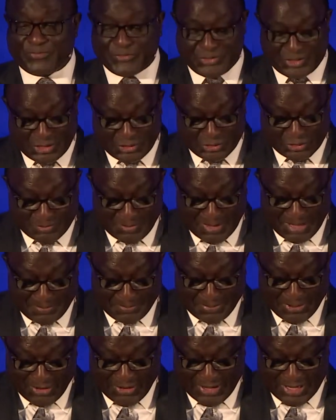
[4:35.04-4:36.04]
skilled
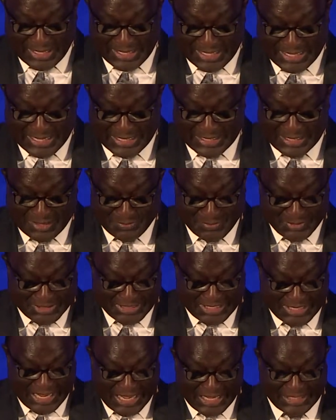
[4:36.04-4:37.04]
manpower, and
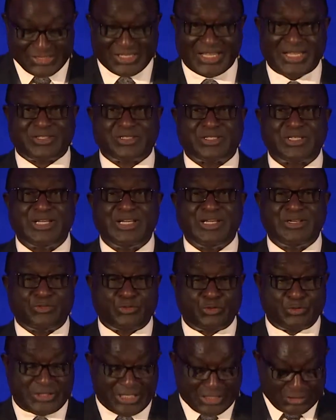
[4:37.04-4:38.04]
limited access
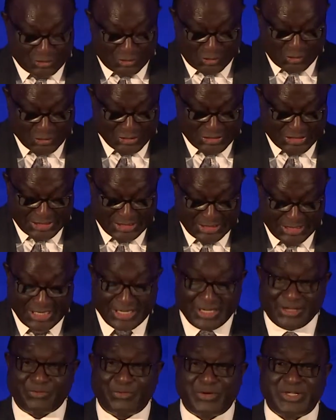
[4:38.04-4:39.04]
to technology,
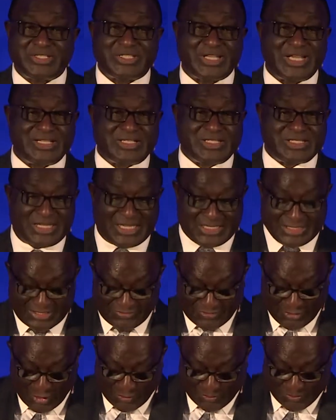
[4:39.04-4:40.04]
research, and
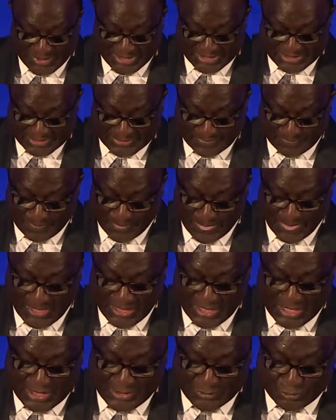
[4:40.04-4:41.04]
development.
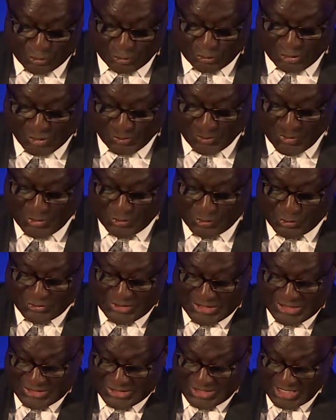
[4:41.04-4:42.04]
To respond to
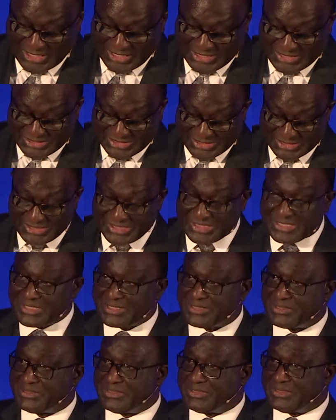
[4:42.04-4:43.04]
these challenges,
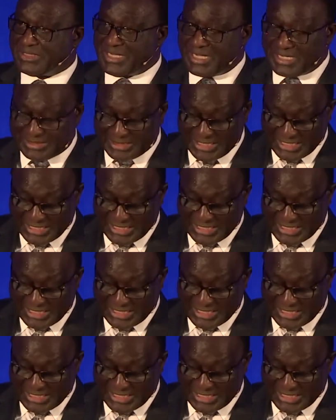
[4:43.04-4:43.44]
the